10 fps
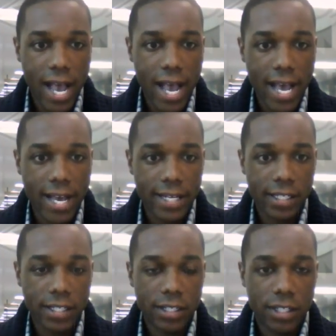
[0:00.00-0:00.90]

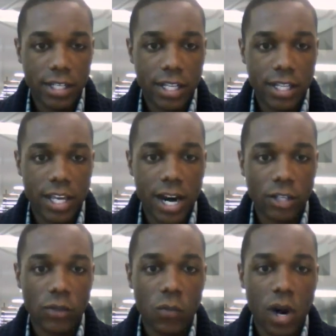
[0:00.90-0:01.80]
and they're
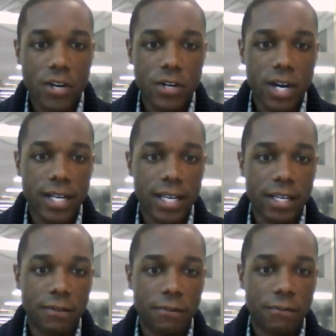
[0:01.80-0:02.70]
actually wondering
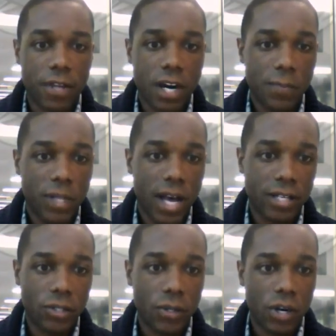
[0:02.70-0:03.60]
if they're
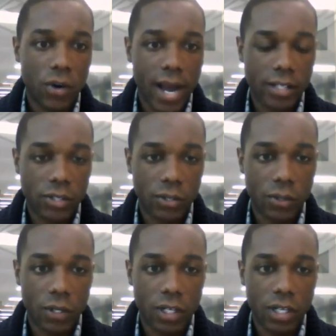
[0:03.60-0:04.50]
applying to a grad
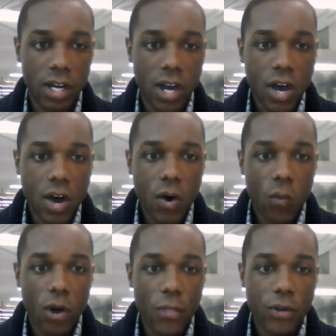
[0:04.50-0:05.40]
school,
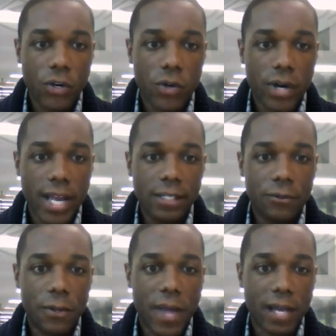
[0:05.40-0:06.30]
will the
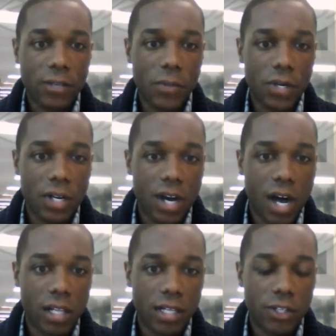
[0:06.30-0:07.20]
grades from that community
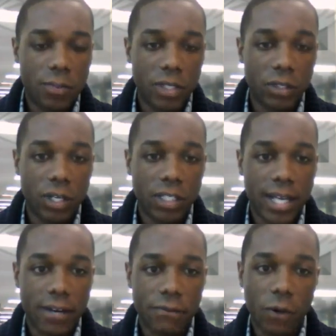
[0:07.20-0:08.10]
college be
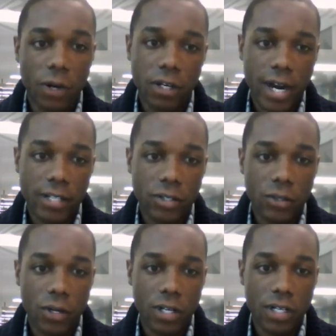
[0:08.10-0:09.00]
looked at for grad
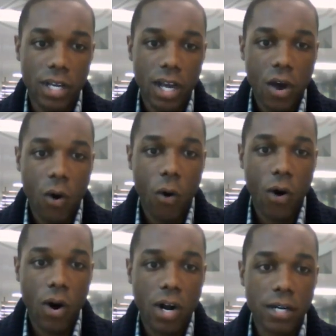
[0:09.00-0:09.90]
school,
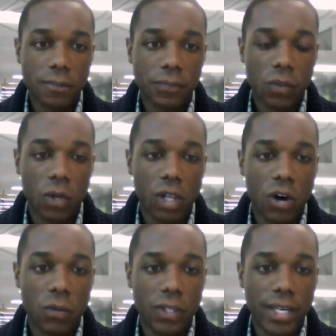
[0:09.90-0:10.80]
or will
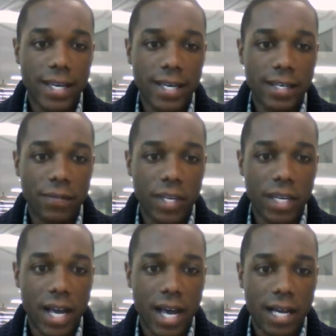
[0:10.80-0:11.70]
only
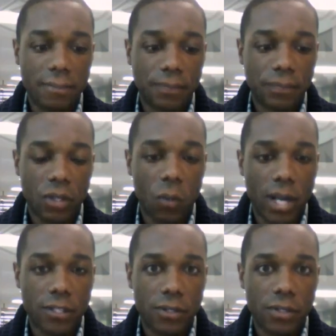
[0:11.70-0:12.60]
the, um, the
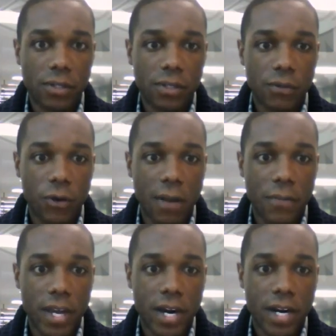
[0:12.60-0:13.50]
ones
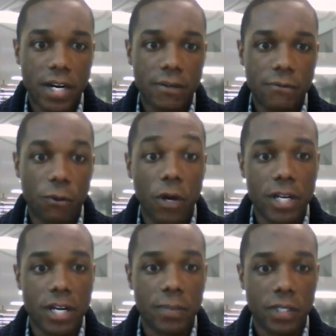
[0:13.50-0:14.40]
from their
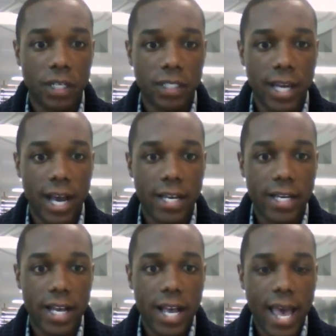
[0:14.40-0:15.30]
four-year be looked
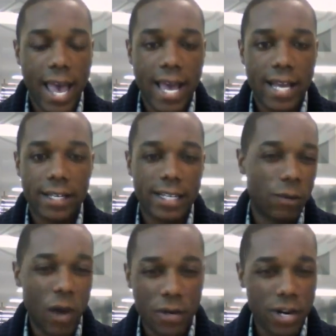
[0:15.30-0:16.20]
at, and
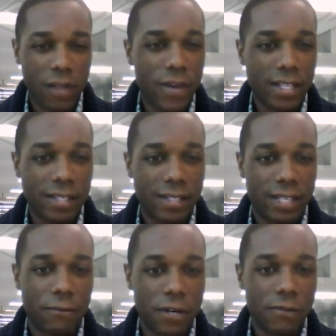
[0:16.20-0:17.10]
whether or not that's
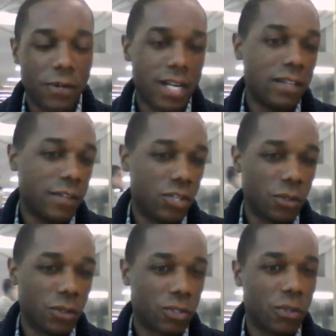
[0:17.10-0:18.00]
different for
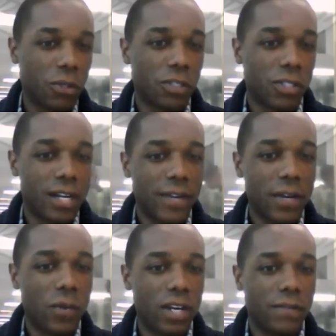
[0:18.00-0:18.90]
individual schools? Just kind of
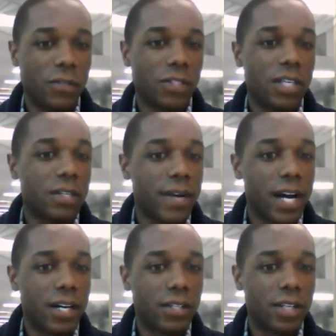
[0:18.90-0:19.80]
like, what have you seen
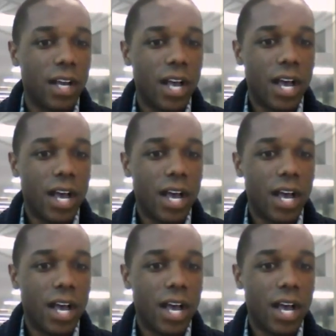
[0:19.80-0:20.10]
around